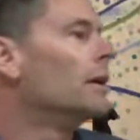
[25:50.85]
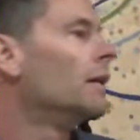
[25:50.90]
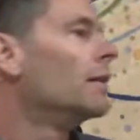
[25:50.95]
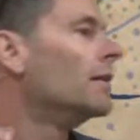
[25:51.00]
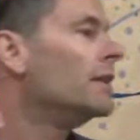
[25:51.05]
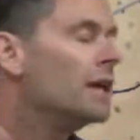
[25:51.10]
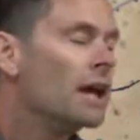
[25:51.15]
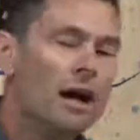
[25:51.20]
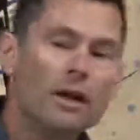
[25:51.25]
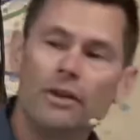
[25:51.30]

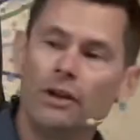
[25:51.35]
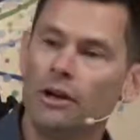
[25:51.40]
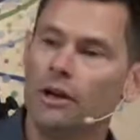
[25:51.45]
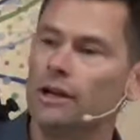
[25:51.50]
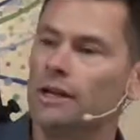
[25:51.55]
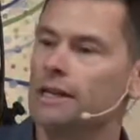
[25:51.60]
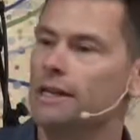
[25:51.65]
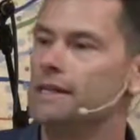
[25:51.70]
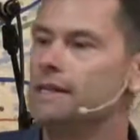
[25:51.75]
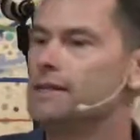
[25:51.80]
The
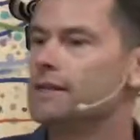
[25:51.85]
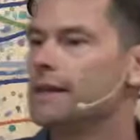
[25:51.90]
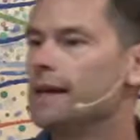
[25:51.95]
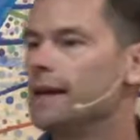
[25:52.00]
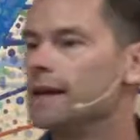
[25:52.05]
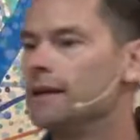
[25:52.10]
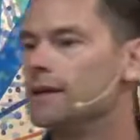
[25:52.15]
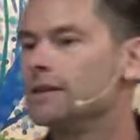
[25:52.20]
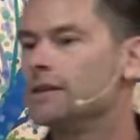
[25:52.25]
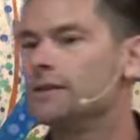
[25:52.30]
other, he
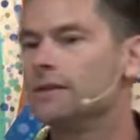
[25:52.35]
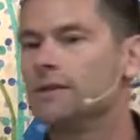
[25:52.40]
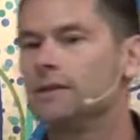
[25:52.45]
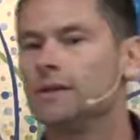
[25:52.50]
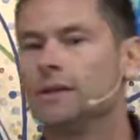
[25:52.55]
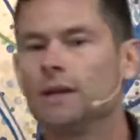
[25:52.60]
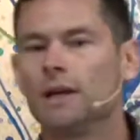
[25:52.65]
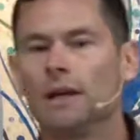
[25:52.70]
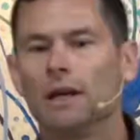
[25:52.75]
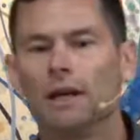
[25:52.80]
says,
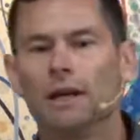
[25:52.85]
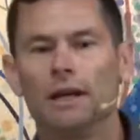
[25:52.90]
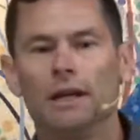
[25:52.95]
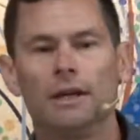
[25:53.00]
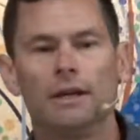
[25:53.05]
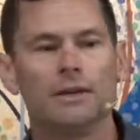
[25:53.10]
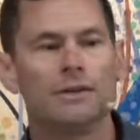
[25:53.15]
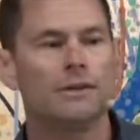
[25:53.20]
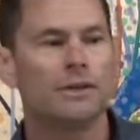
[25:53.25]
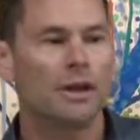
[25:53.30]

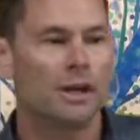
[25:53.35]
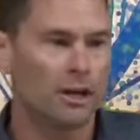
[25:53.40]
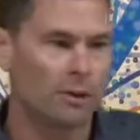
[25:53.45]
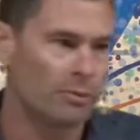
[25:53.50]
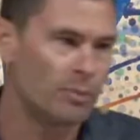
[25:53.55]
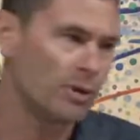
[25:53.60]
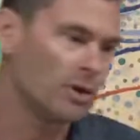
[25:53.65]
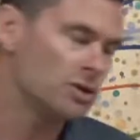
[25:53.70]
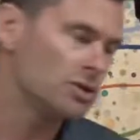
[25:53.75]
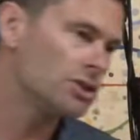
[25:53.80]
is an
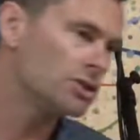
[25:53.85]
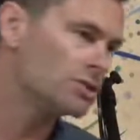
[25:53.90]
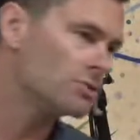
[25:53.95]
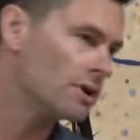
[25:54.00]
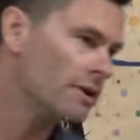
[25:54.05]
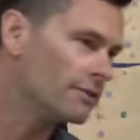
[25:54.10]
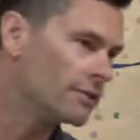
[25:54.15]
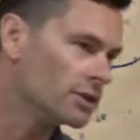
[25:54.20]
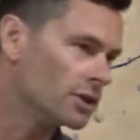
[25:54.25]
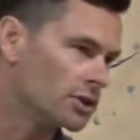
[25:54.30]
approach
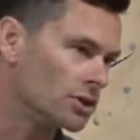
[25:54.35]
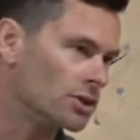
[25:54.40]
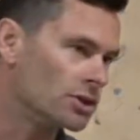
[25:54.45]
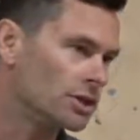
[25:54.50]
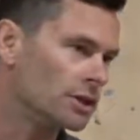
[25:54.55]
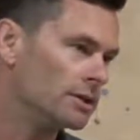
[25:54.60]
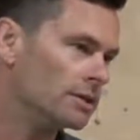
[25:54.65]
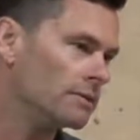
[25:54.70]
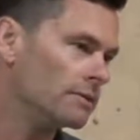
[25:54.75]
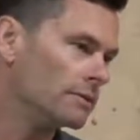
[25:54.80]
to
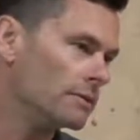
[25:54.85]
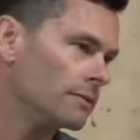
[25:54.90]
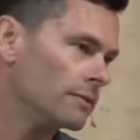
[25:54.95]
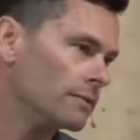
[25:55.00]
evolution